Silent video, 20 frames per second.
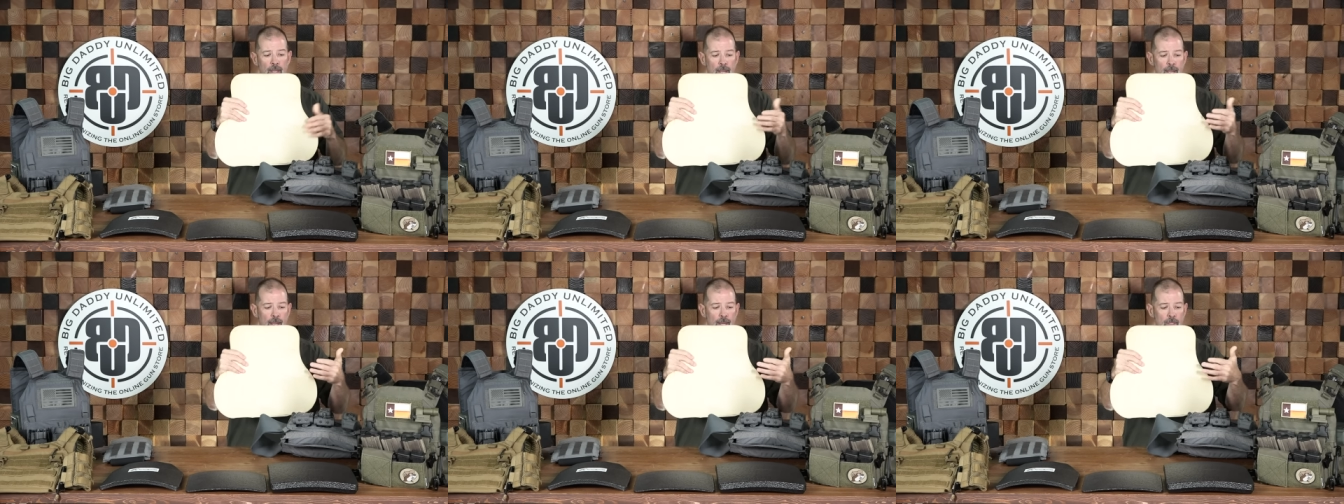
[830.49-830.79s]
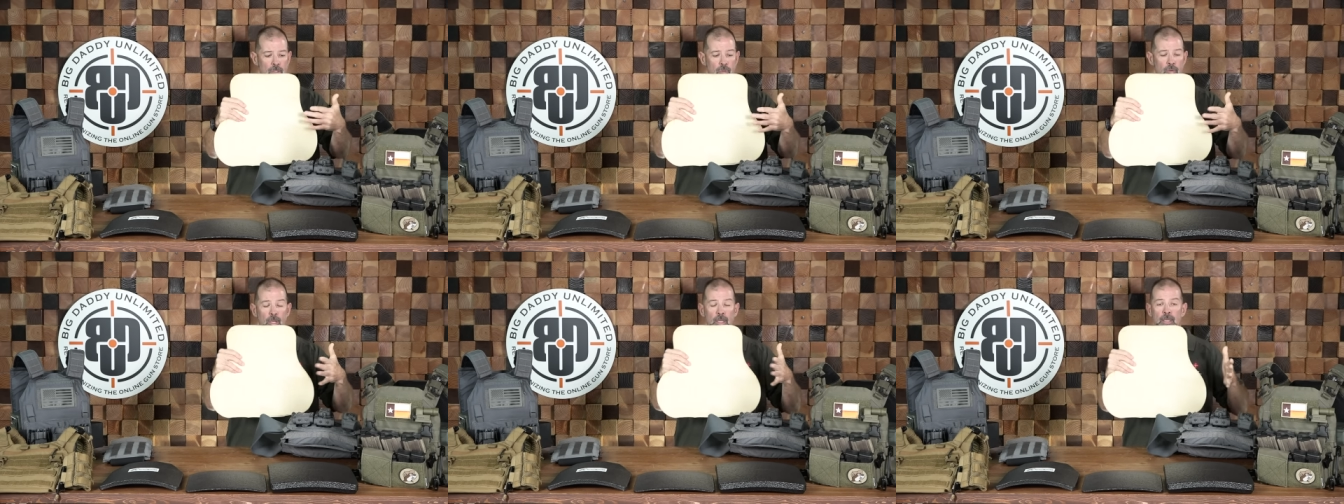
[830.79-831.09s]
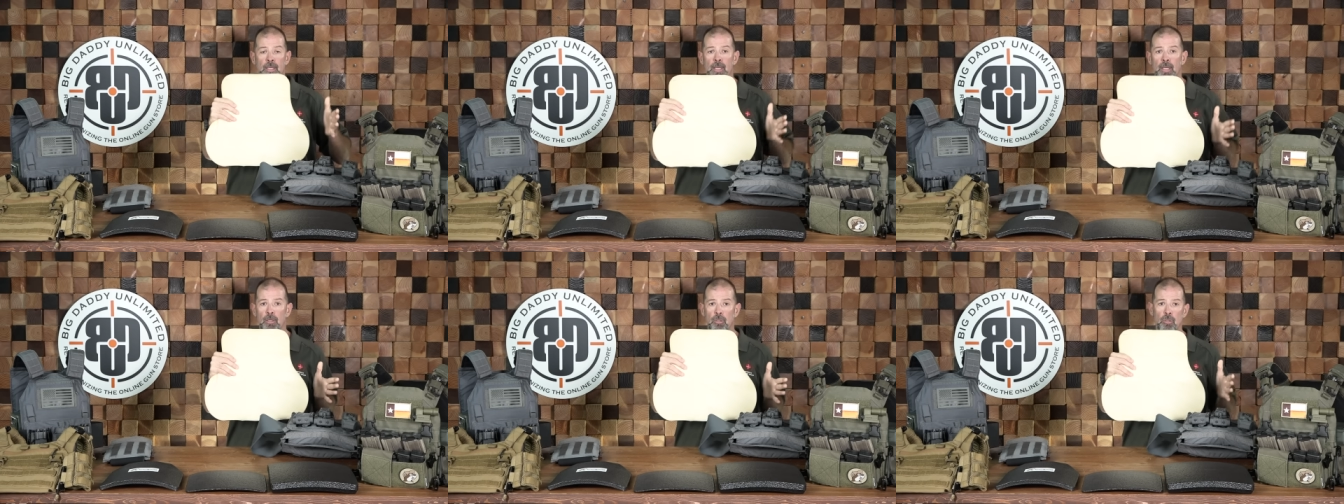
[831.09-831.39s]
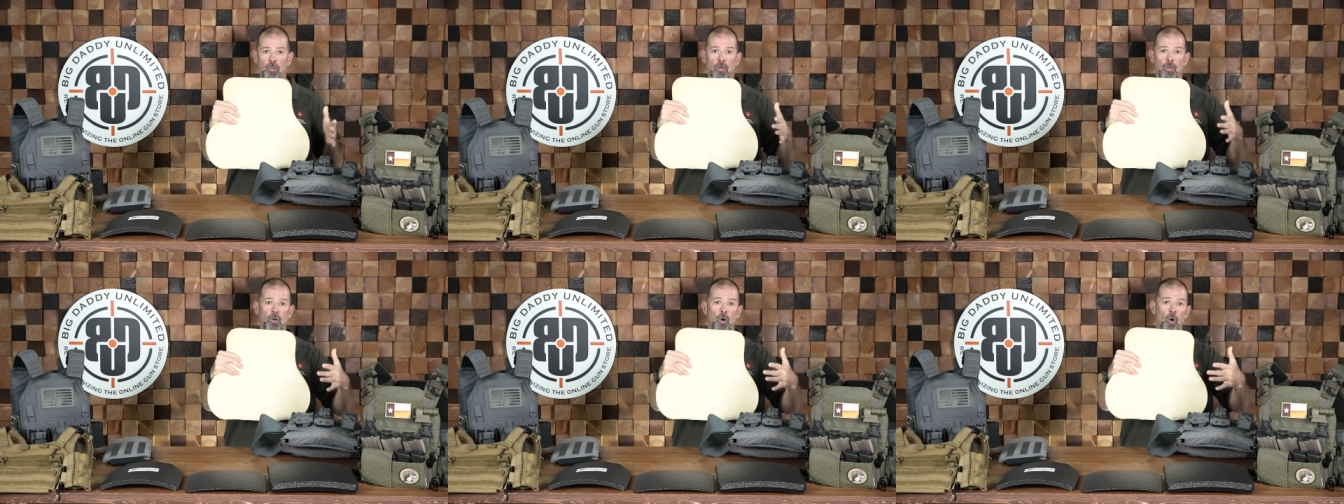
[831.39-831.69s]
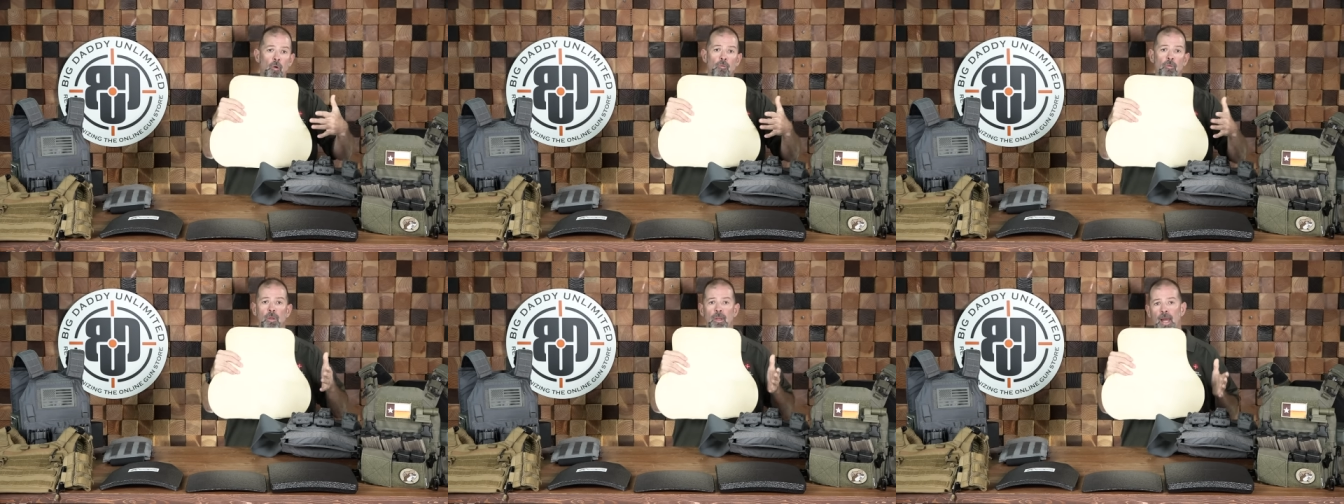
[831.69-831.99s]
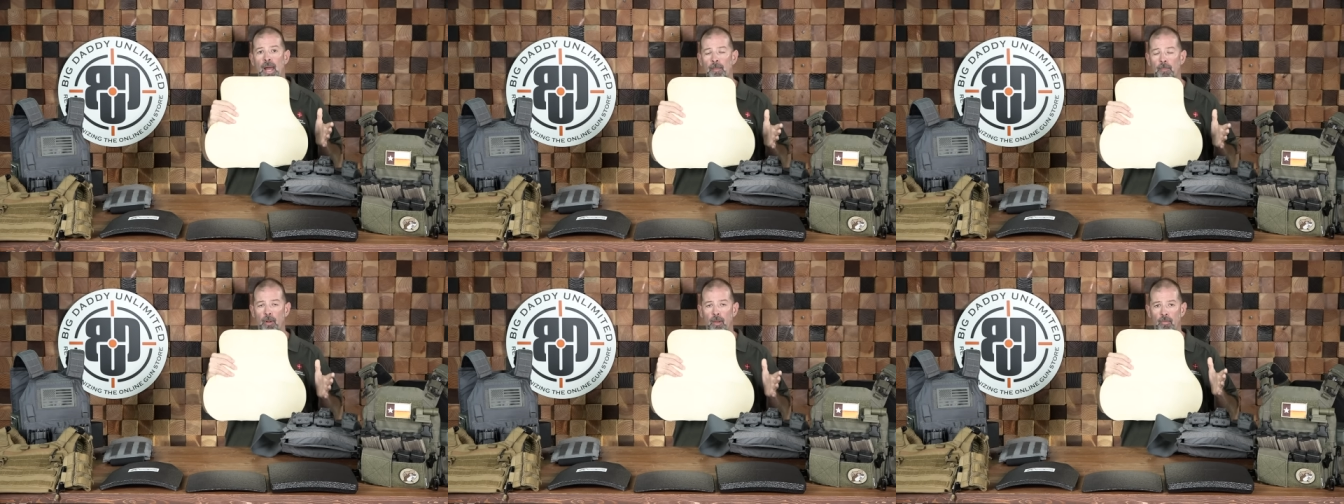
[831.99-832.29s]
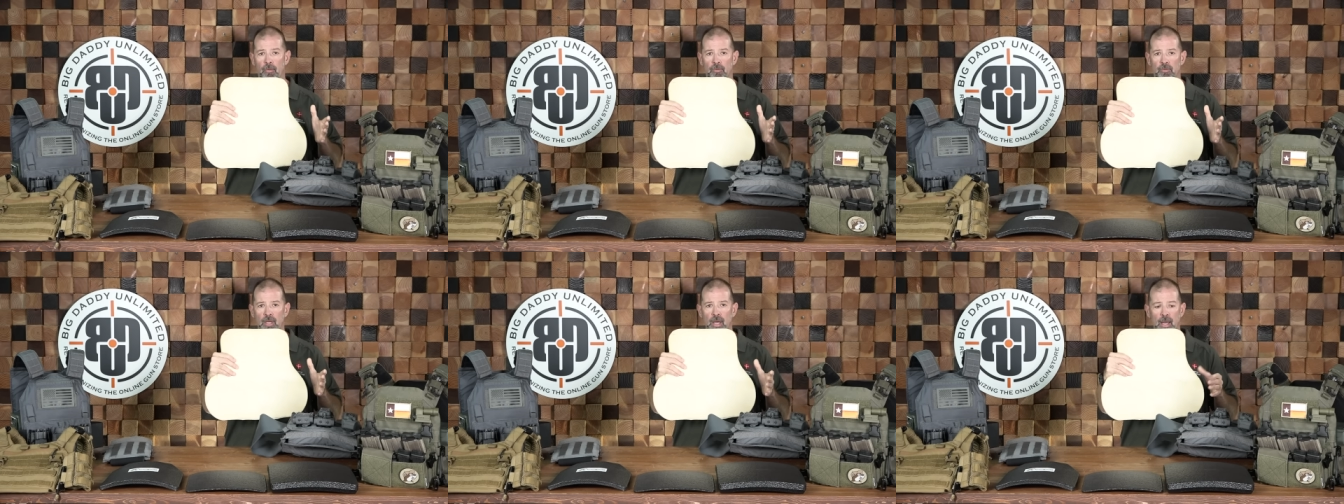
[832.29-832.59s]
and you can get good overlap on
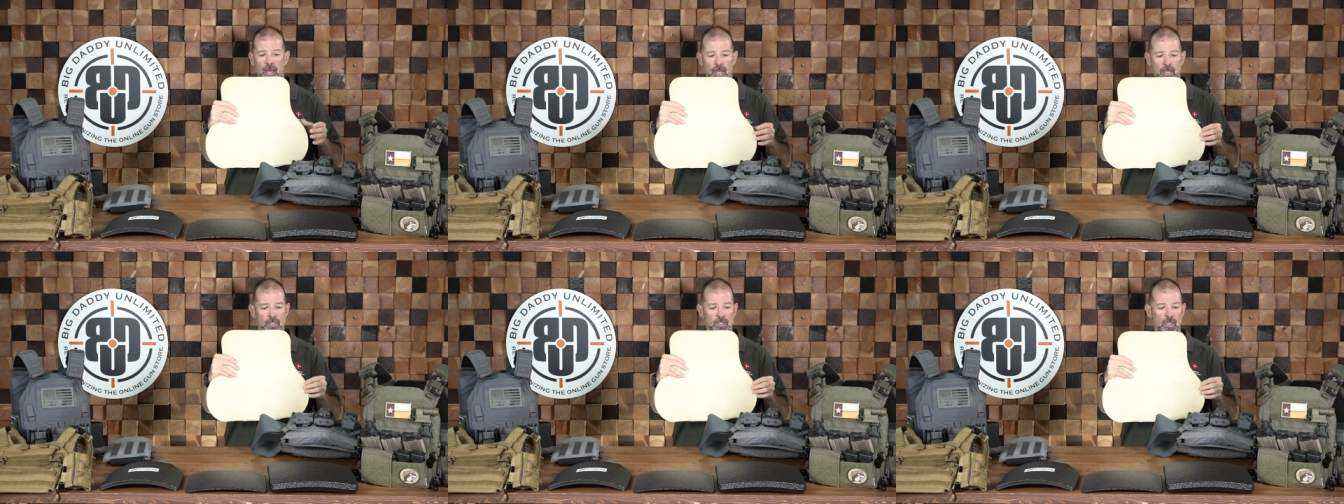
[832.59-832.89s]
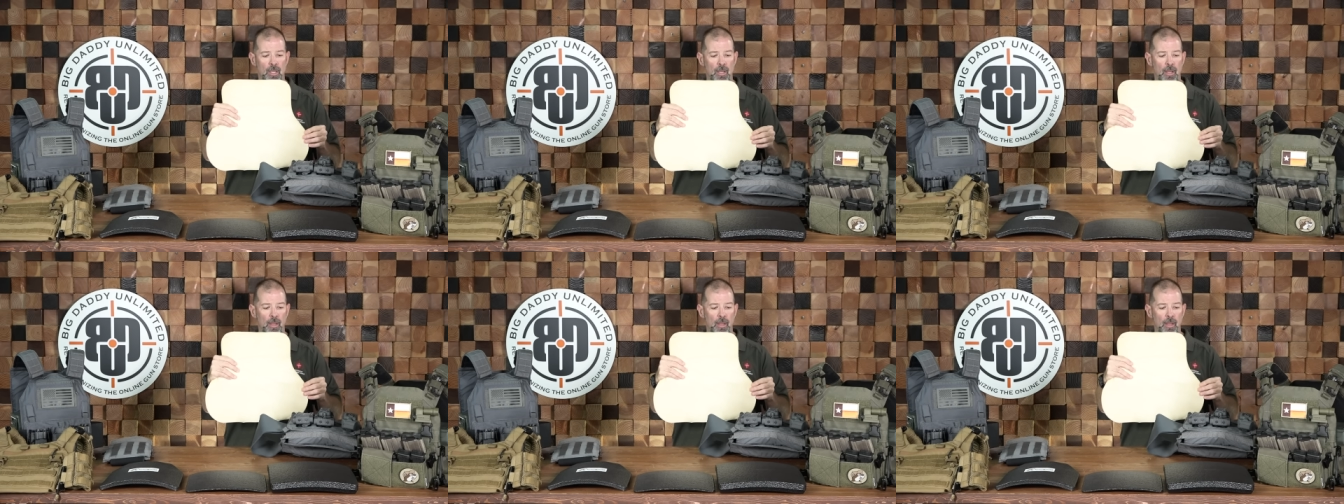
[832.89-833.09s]
the sides